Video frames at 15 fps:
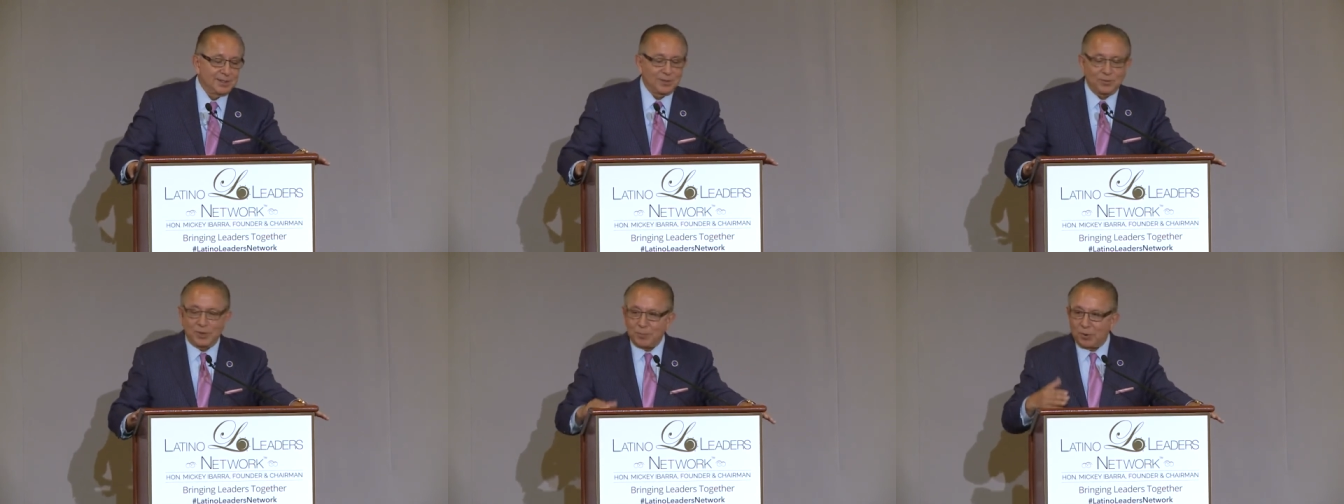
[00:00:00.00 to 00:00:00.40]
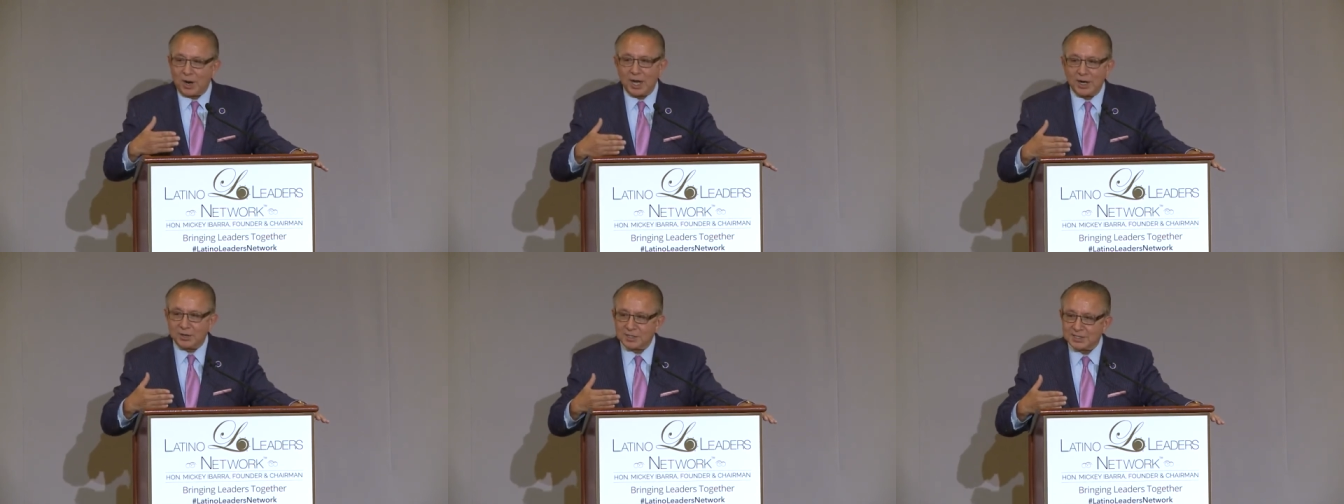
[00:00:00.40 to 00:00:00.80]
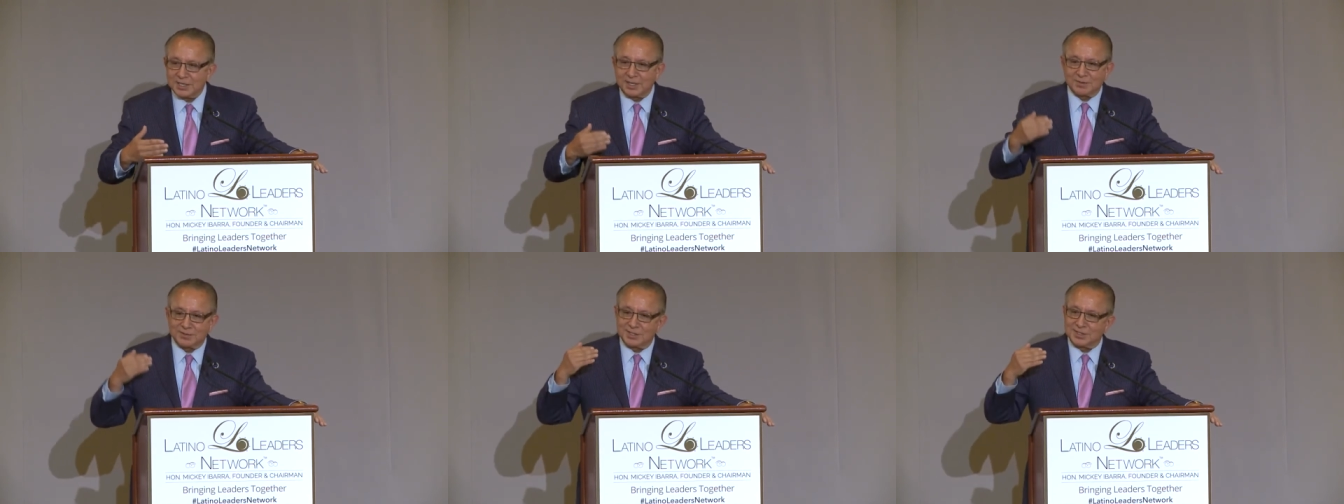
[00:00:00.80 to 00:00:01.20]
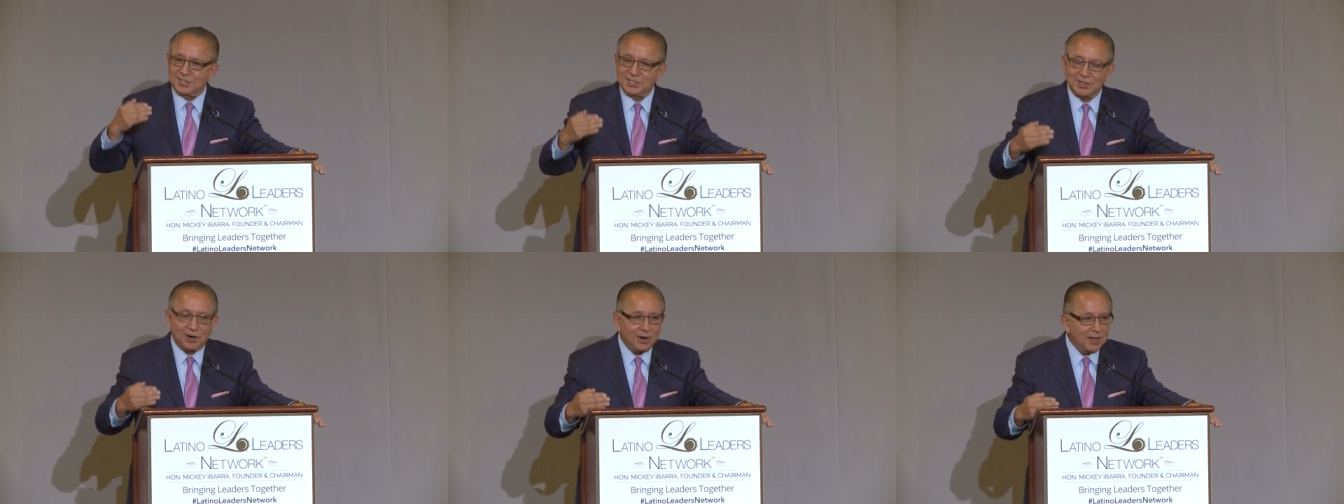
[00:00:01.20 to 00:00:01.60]
We pride ourselves in
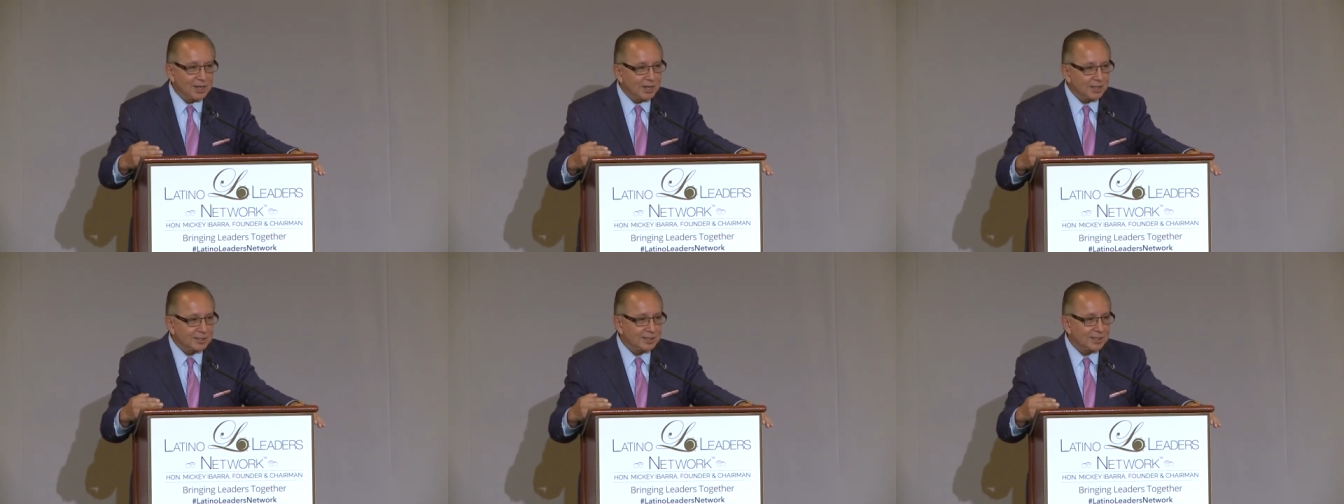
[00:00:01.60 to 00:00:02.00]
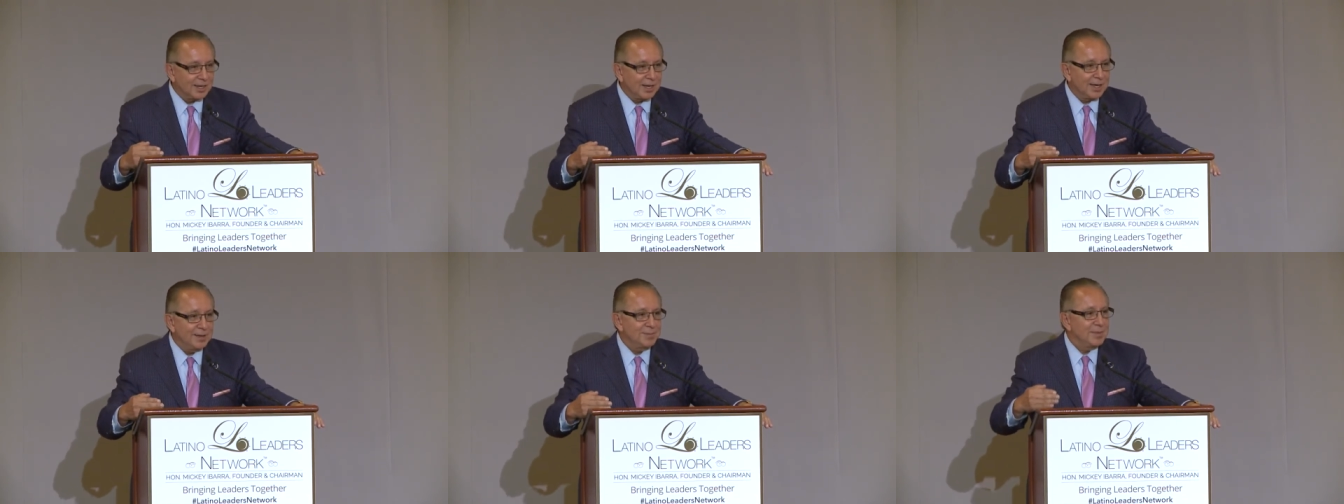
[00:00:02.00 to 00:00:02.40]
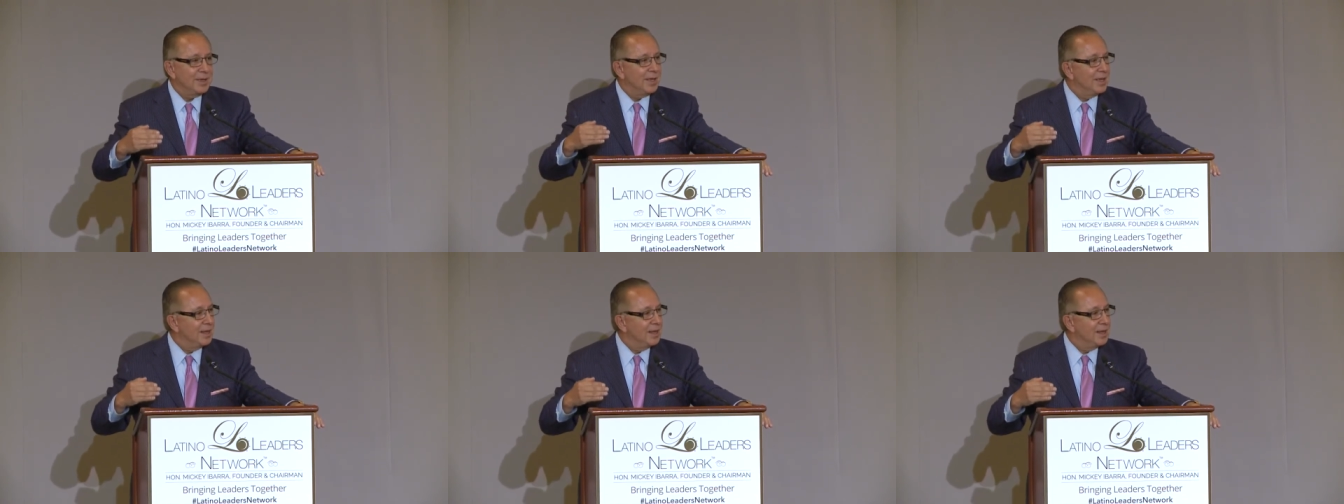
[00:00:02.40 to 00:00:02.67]
starting on time,